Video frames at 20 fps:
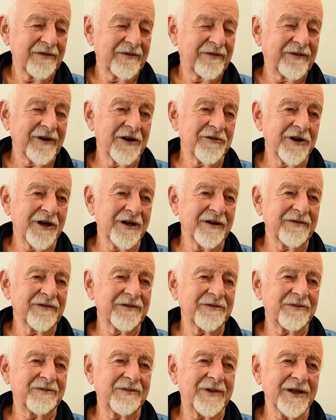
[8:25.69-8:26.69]
fair enough,
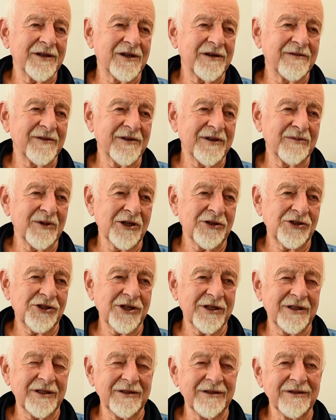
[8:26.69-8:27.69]
thank you very much,
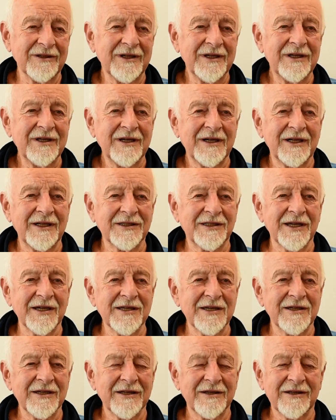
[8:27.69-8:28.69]
I'll
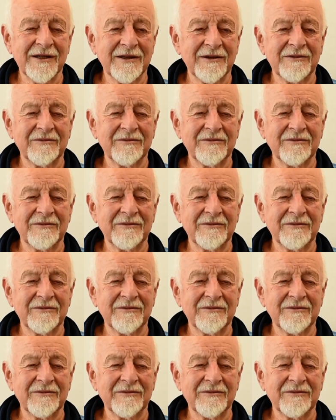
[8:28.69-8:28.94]
take it.